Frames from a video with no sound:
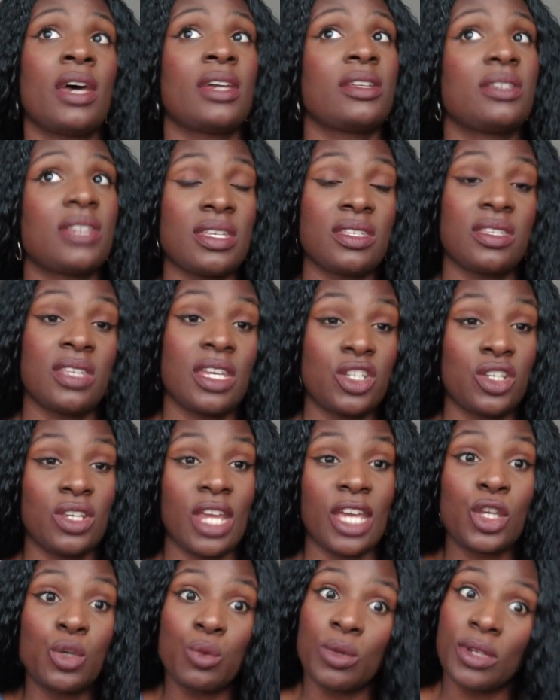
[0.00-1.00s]
destination
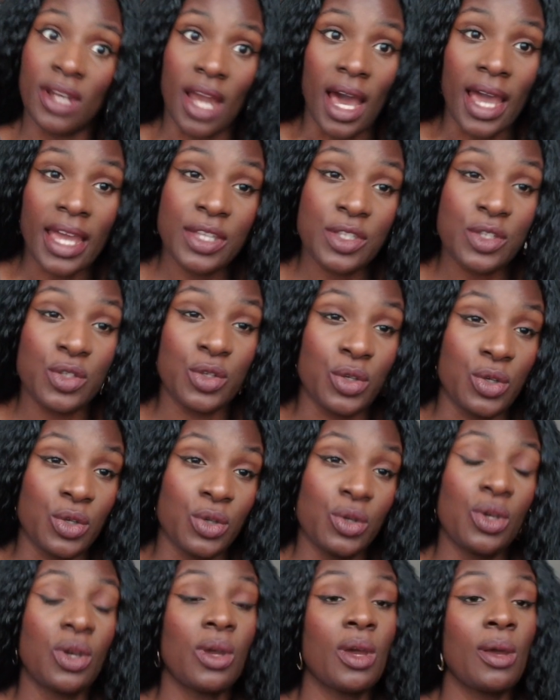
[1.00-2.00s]
that you would like
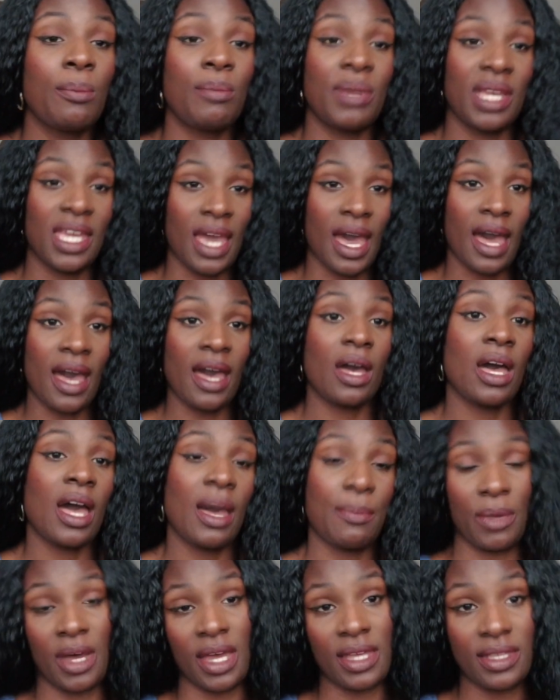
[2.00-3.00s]
to be
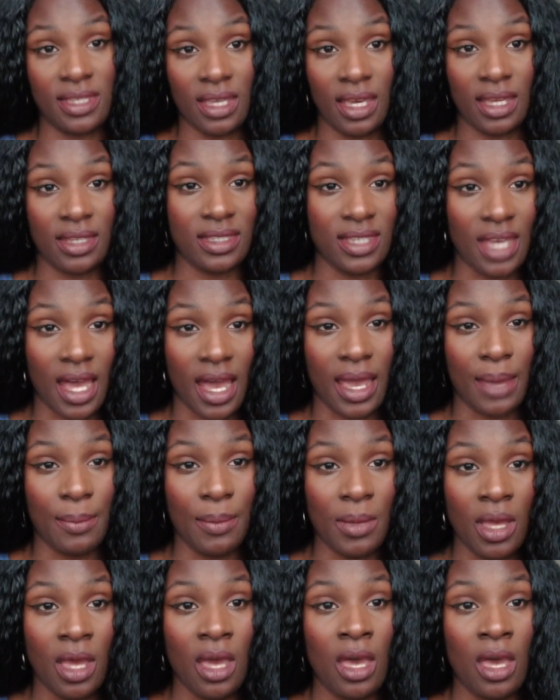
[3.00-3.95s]
at by a certain time,